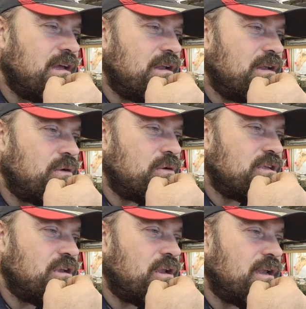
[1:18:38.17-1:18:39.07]
Looks a
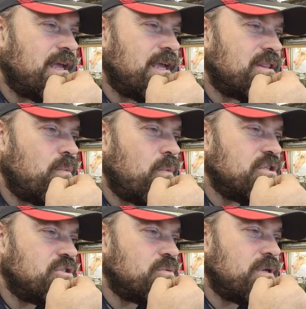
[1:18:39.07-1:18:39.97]
lot like the
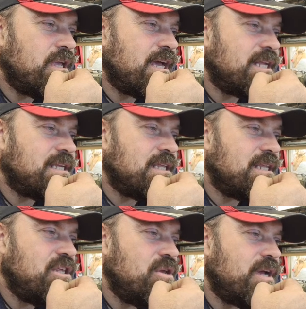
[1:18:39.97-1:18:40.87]
ones we had in the
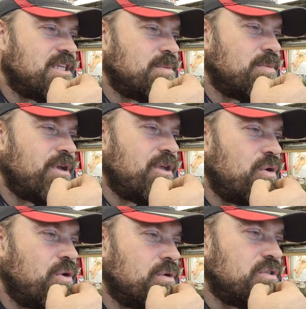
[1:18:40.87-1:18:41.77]
US Marine
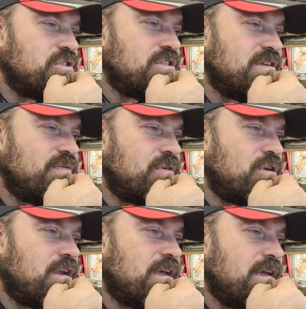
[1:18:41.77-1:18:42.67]
Corps, just a different
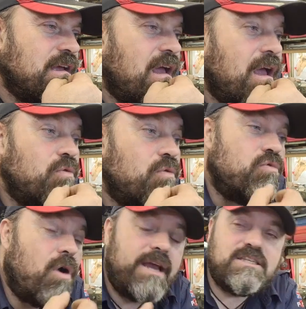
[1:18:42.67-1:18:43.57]
colour.
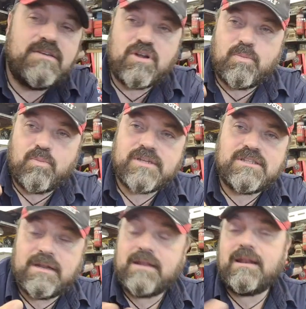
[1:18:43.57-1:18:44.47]
Right, so you've got to press,
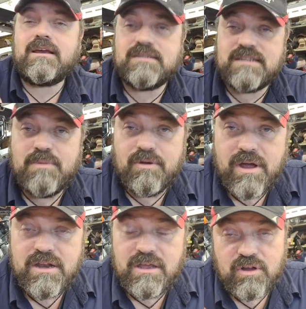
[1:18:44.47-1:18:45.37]
like a CB
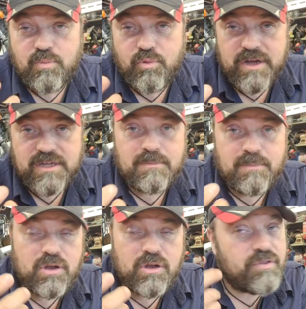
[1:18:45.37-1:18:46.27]
radio, you've got to press the
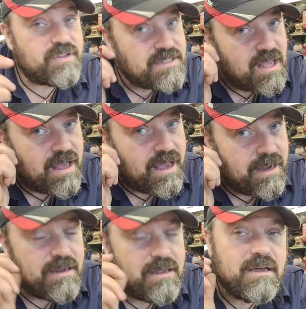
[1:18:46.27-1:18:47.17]
button on the
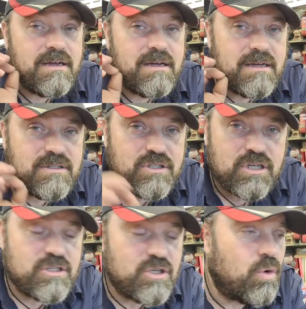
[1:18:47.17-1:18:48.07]
side to
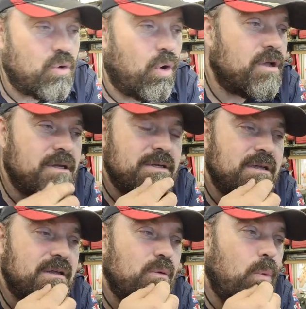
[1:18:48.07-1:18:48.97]
talk.
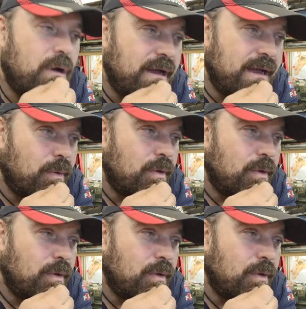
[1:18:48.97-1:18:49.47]
Wow.